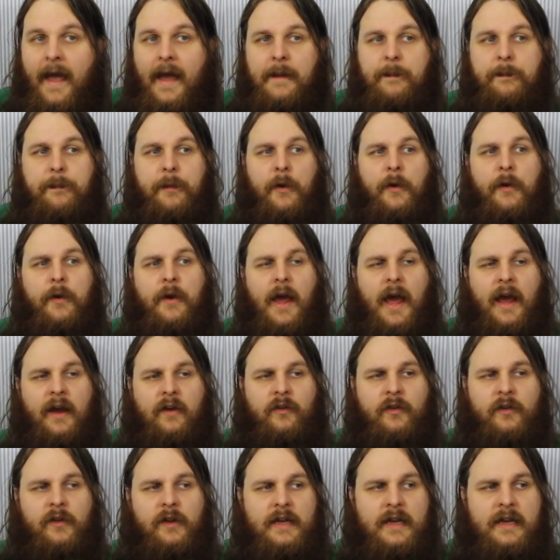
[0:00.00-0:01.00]
and Bernd
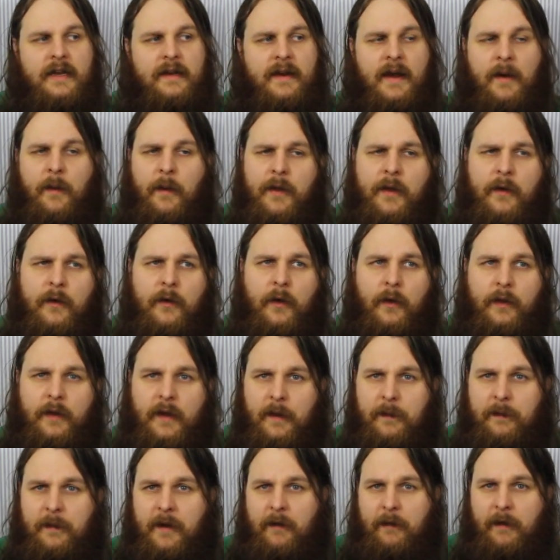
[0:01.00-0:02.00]
actually now whether or not
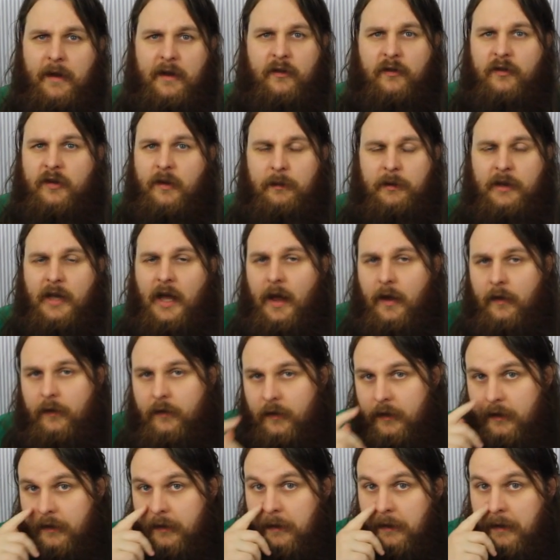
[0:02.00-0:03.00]
their their relationship
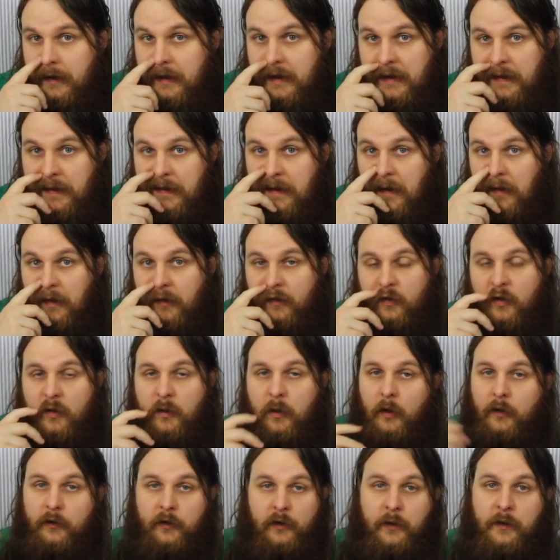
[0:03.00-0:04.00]
lasted in the other
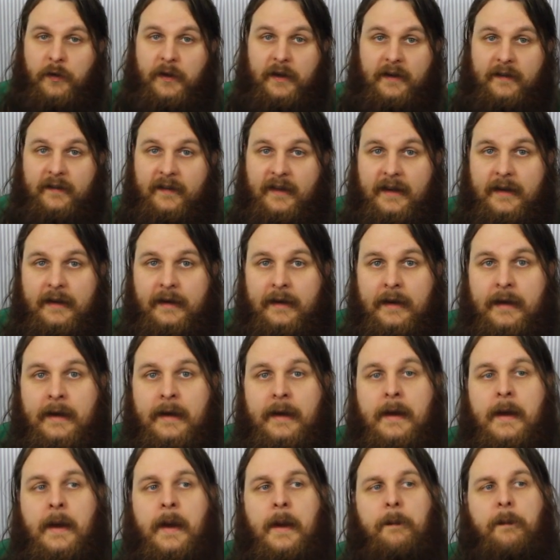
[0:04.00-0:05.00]
two worlds, I don't think it did,
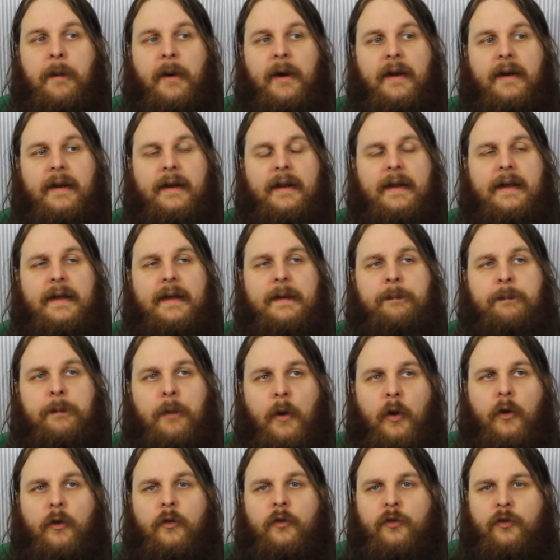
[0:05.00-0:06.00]
but
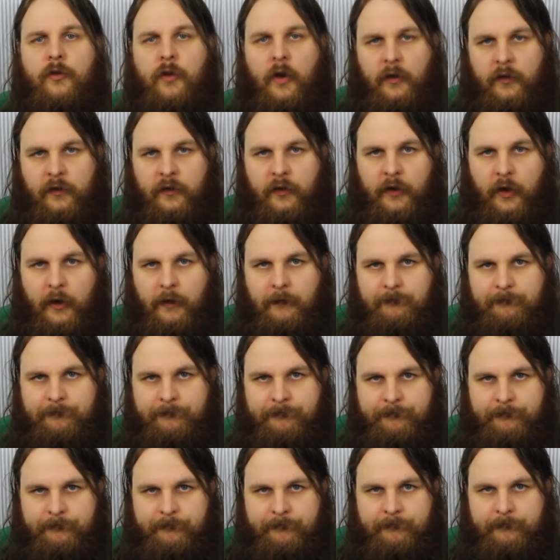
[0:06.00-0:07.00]
Bernd trusted her.
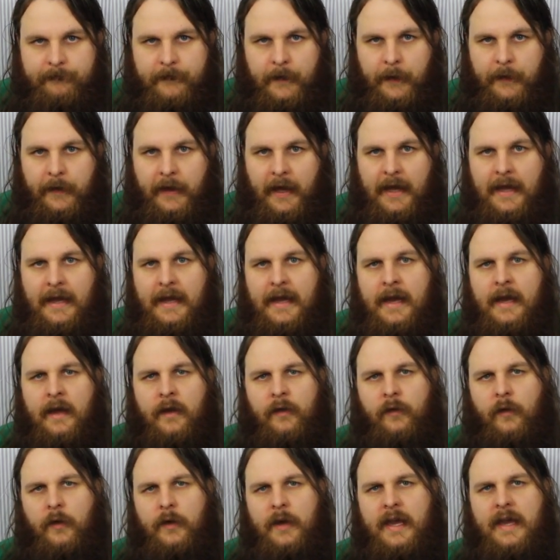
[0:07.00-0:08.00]
Okay,
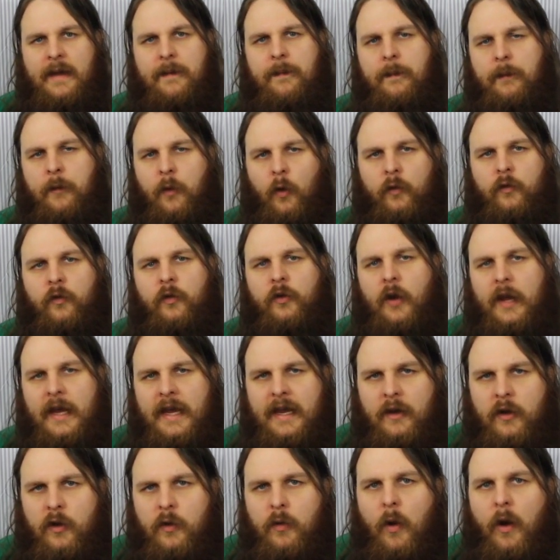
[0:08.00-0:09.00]
so he got to know,
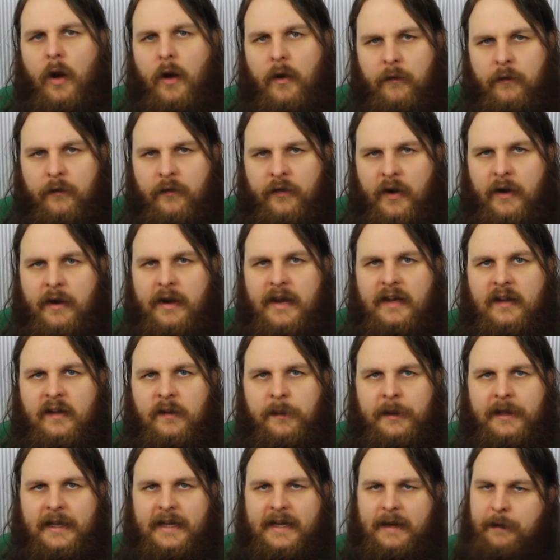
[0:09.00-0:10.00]
he knew her very
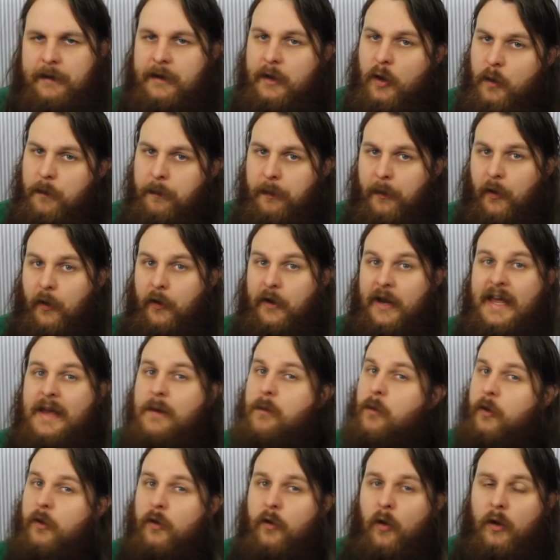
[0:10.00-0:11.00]
intimately, and we know Bernd.
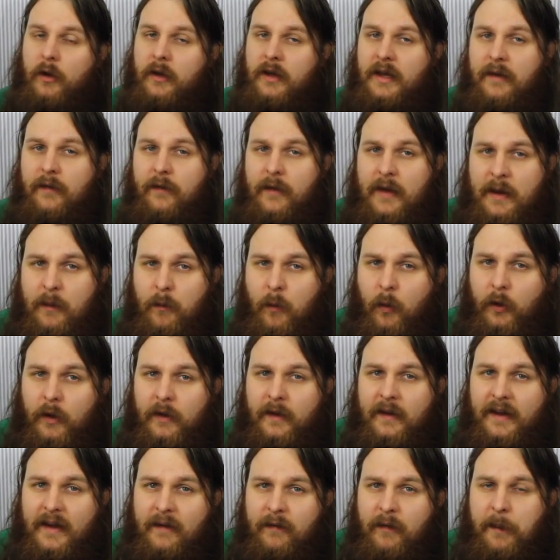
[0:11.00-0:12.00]
He would not have give. He
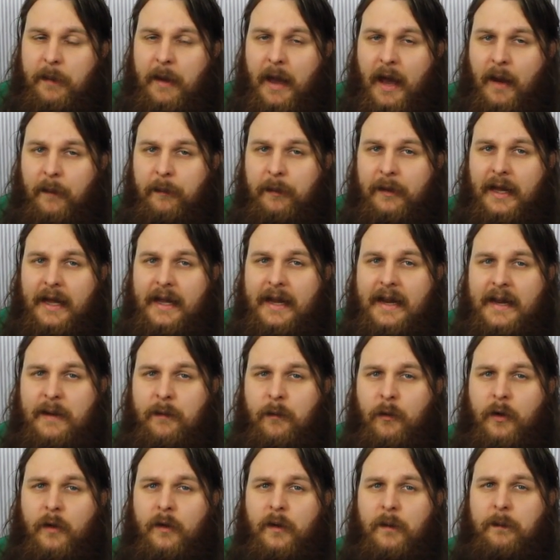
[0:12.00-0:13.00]
wanted to give the power plant, and he
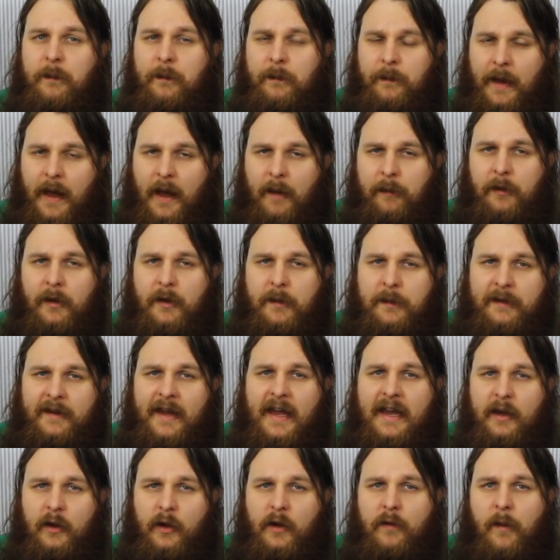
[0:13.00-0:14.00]
wanted the power plant to be
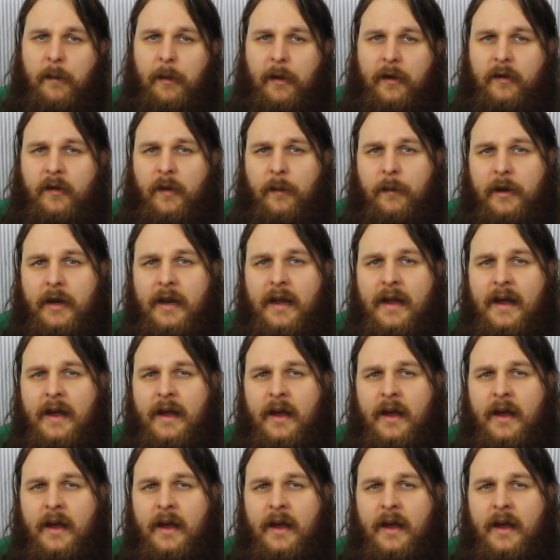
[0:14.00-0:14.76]
taken over by someone